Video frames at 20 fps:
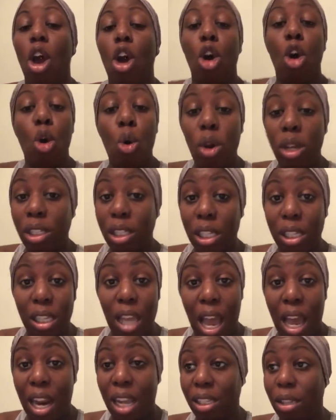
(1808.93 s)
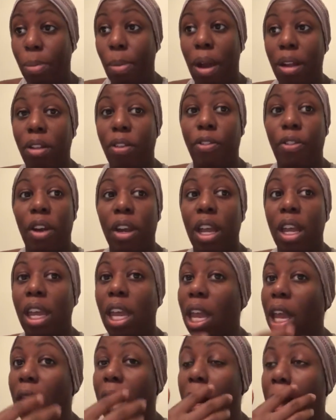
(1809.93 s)
Who is this guy that's about to fucking
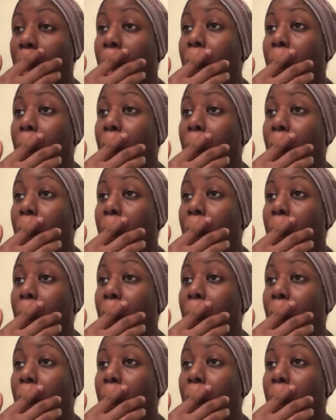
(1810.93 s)
get